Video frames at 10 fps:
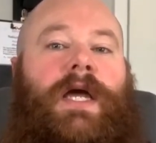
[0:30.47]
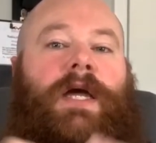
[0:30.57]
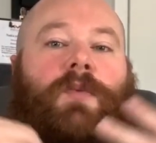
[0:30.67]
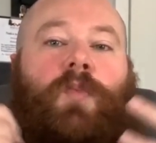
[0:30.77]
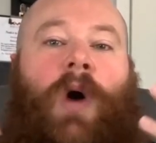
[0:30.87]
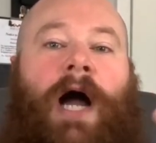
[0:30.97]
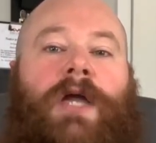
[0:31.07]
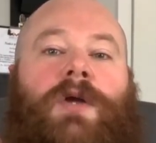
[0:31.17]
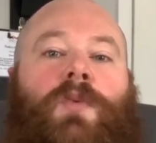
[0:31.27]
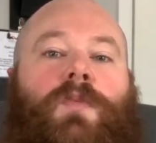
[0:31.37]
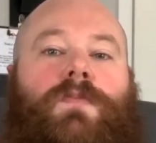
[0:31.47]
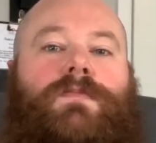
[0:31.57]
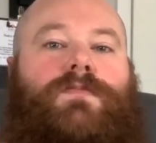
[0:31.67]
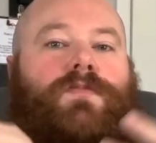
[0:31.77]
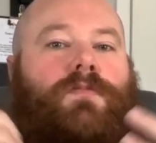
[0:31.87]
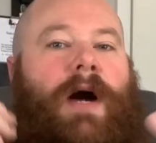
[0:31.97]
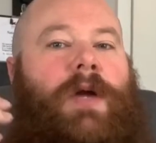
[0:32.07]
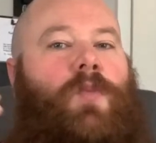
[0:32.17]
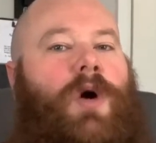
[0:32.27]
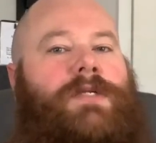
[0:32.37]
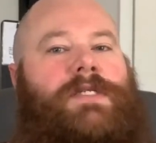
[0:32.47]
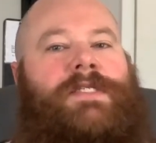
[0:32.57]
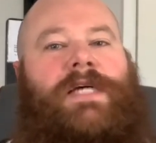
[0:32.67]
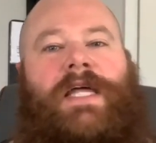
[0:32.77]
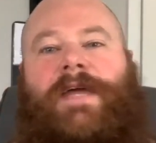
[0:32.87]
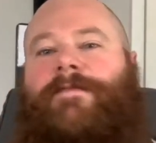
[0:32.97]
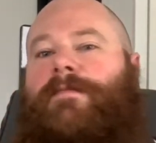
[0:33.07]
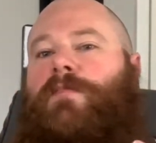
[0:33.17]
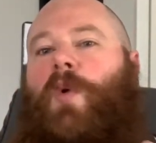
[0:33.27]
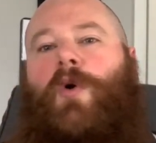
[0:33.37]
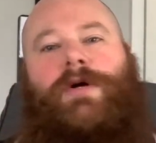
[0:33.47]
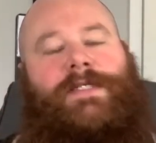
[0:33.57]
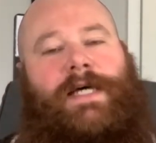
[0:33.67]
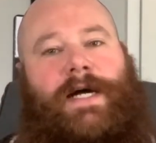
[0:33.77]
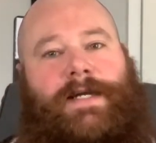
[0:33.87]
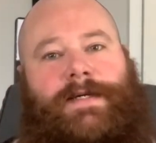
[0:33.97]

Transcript: and why you might want to set even more aside.